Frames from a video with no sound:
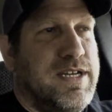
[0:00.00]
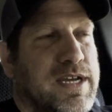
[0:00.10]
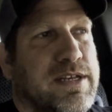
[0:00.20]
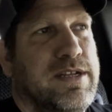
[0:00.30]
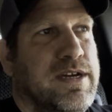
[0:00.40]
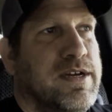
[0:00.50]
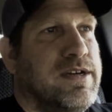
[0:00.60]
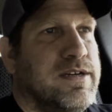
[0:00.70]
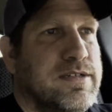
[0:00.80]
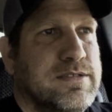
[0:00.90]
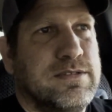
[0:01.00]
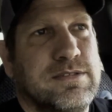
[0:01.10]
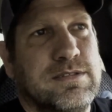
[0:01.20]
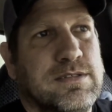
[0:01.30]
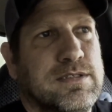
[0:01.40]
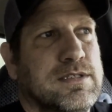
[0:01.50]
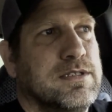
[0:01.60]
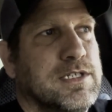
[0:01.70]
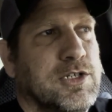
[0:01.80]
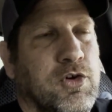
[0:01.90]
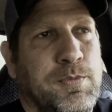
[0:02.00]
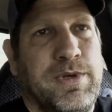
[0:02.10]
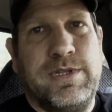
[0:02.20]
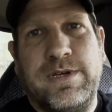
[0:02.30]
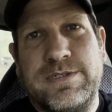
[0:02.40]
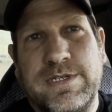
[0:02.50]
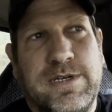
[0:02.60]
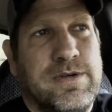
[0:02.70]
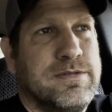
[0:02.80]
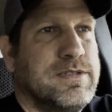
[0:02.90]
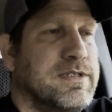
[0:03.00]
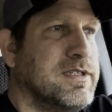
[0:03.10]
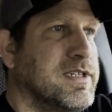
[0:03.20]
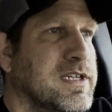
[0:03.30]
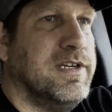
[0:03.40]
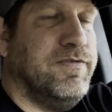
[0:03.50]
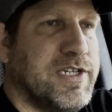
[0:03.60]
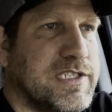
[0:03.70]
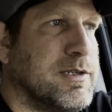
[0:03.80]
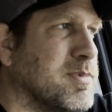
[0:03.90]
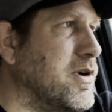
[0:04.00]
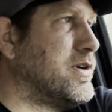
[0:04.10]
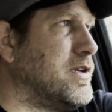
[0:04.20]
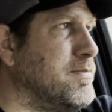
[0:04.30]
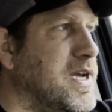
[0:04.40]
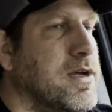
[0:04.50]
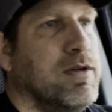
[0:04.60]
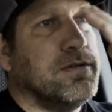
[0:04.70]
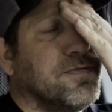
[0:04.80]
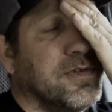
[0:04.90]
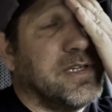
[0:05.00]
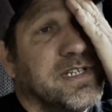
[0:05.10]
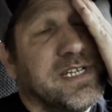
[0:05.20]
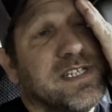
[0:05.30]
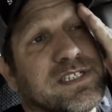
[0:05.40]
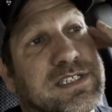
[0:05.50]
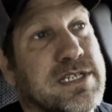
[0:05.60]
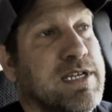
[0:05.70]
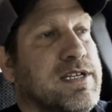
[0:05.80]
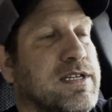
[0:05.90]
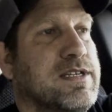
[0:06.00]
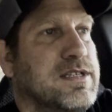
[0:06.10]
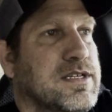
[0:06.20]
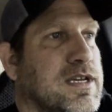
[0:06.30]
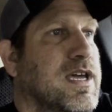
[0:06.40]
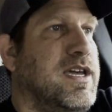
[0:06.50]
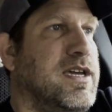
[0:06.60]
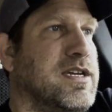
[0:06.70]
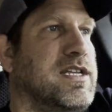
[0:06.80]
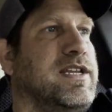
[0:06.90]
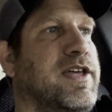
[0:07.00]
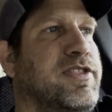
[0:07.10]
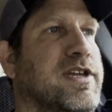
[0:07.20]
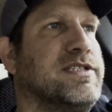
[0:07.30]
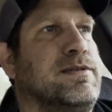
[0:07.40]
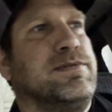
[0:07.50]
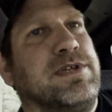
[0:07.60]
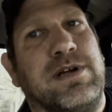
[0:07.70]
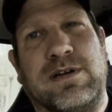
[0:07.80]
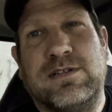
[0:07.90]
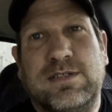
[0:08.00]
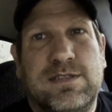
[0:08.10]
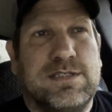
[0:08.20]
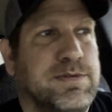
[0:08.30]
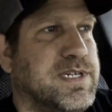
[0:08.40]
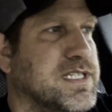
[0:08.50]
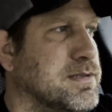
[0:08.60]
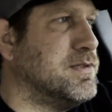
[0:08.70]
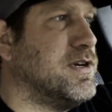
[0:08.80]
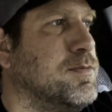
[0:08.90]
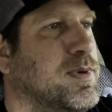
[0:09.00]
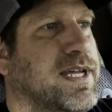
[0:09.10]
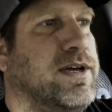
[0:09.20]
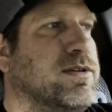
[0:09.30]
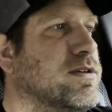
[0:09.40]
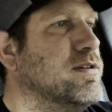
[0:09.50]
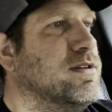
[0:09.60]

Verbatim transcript: And uh, we're putting those on, fixing the broken mount for the disc, and getting that thing in some dirt so we can get some dirt plowed.